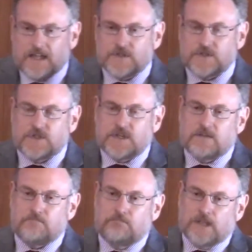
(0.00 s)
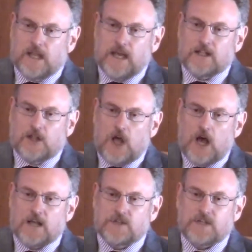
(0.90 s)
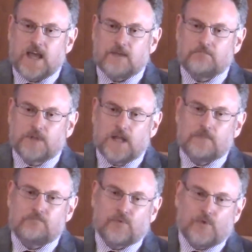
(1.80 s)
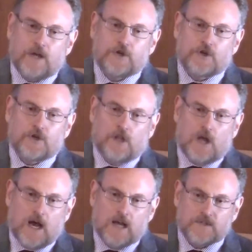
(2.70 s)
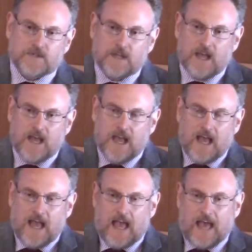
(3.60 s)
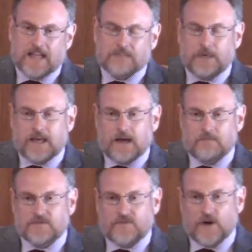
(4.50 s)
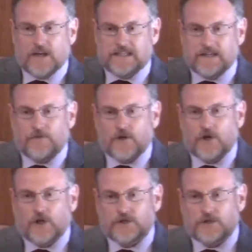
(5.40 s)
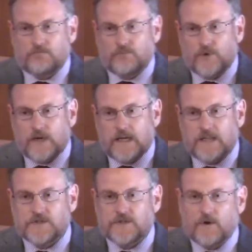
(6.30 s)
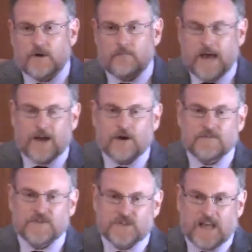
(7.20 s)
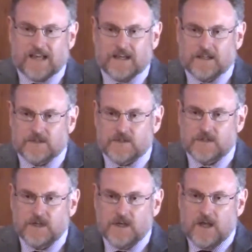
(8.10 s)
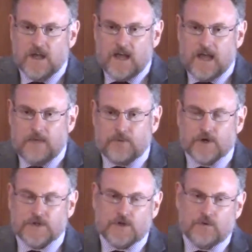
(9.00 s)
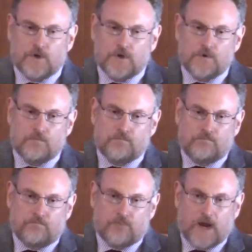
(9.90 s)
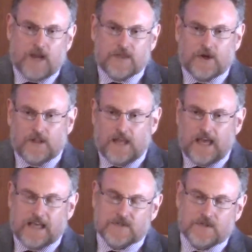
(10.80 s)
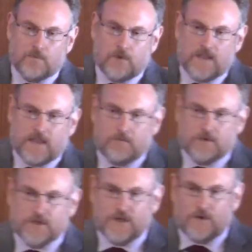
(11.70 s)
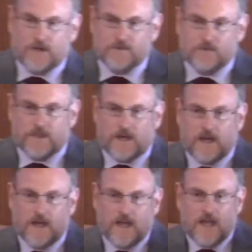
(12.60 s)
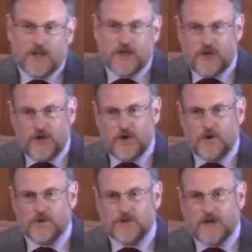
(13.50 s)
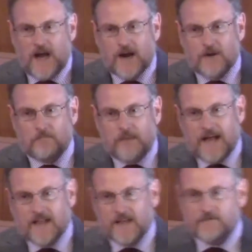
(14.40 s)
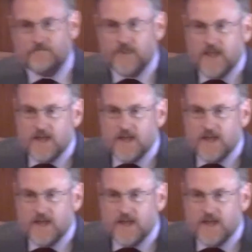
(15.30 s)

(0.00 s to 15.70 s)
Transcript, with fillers: instant blood loss, and blood pressure loss. And it becomes very difficult to breathe. So, in a matter of seconds, a person, when you break their legs, and the way they would do it is with a huge iron mallet.